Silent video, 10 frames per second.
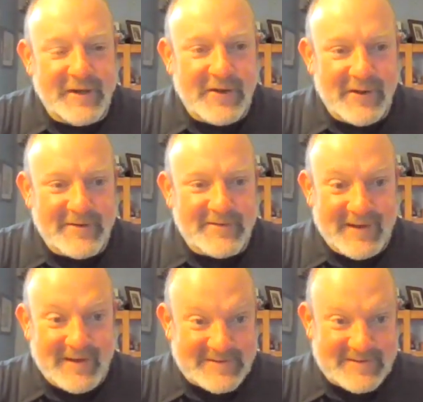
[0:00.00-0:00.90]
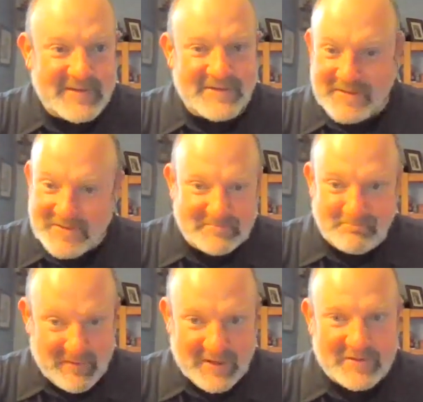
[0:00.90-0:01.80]
It's citizens
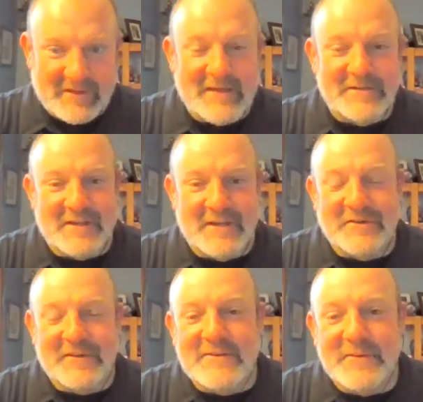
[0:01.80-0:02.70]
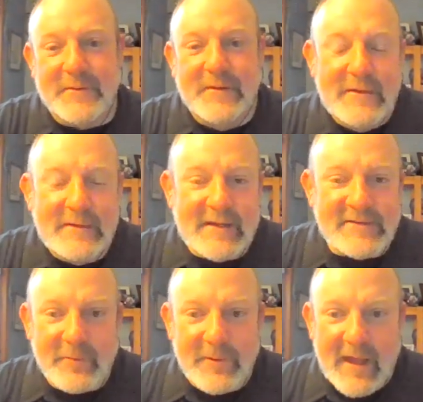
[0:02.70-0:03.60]
in the legislature. That's what
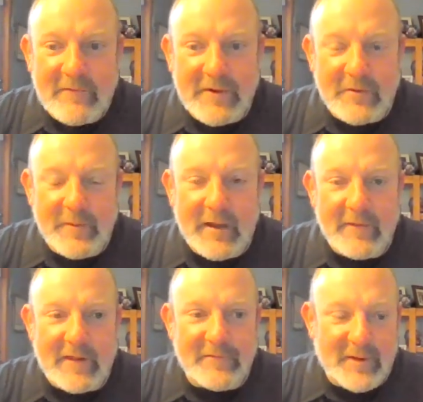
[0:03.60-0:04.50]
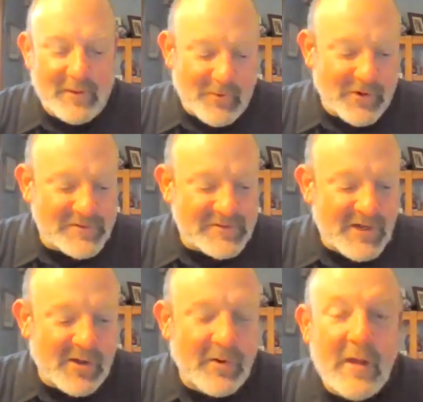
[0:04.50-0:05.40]
we have here, and that's why it works.
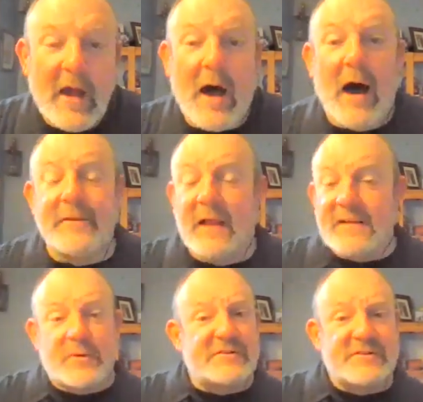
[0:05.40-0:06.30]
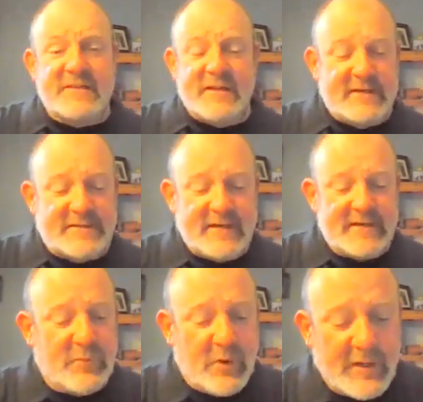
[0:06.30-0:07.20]
So the last question is an
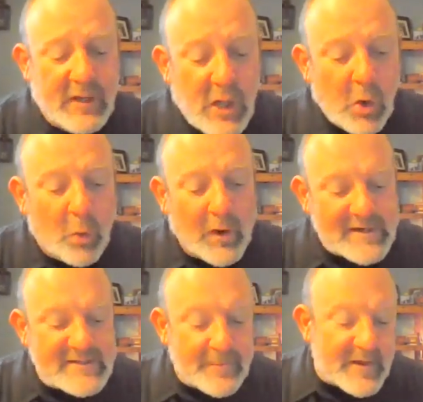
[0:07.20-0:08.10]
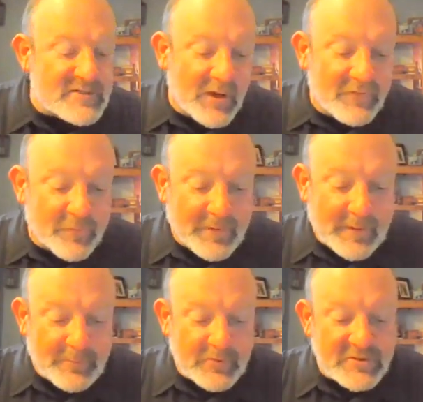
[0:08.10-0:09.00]
easy one. What is the best way for
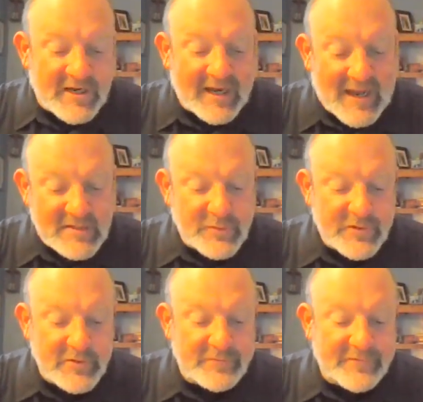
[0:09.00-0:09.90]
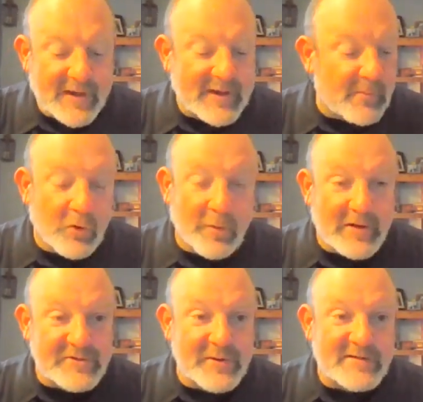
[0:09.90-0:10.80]
people to connect with you to find out more
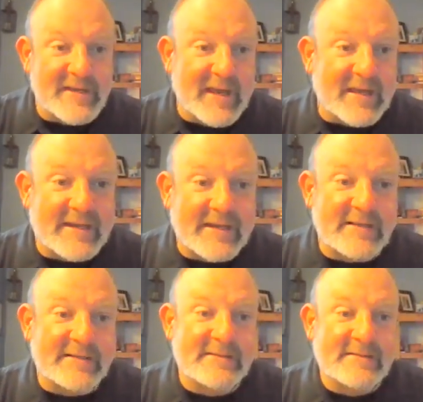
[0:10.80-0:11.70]
about you as a candidate?